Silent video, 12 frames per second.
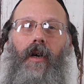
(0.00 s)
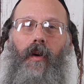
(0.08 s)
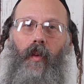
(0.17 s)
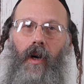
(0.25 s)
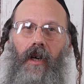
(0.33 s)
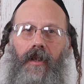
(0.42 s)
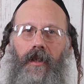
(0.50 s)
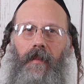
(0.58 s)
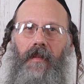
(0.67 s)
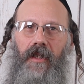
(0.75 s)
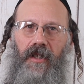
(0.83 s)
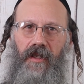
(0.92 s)

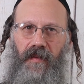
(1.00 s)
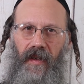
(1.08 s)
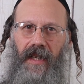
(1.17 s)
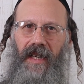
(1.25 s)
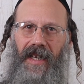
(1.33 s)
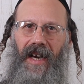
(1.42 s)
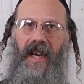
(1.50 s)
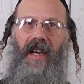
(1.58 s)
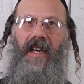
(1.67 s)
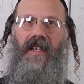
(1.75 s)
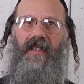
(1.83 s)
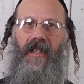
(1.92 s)
Welcome, Tzvi here.
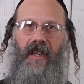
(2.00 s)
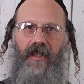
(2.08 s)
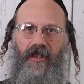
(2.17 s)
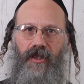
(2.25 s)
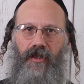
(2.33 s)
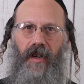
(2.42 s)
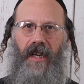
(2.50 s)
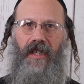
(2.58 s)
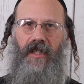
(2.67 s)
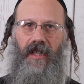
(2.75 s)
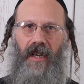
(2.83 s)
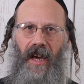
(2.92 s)
Does
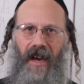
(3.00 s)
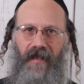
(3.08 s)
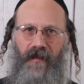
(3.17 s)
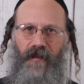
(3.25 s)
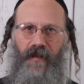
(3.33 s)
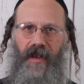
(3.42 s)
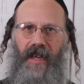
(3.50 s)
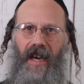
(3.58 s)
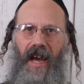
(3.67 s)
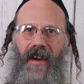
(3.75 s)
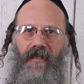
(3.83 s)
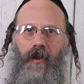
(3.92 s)
stress and
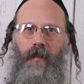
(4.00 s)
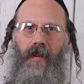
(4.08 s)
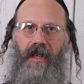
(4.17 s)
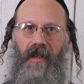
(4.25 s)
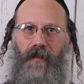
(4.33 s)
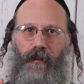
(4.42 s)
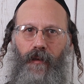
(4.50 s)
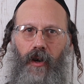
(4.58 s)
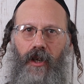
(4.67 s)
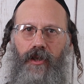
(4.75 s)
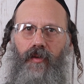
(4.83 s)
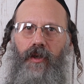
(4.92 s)
fear have to be the
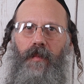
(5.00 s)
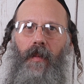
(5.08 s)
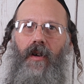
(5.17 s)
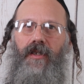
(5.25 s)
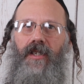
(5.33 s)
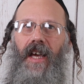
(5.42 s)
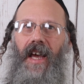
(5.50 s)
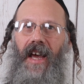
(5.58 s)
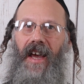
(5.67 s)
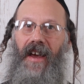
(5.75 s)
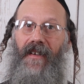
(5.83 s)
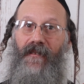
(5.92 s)
first response to
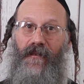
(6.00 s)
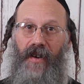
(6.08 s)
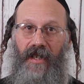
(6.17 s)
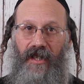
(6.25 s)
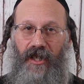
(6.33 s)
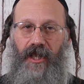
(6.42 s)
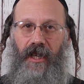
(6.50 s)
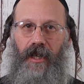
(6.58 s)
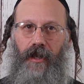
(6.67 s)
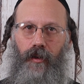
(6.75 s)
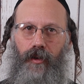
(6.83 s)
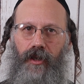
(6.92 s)
every
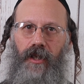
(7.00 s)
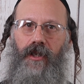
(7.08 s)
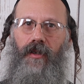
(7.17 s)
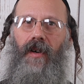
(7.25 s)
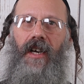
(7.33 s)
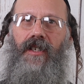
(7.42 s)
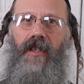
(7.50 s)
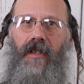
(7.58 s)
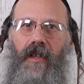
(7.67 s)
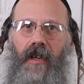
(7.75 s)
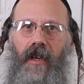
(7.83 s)
single situation?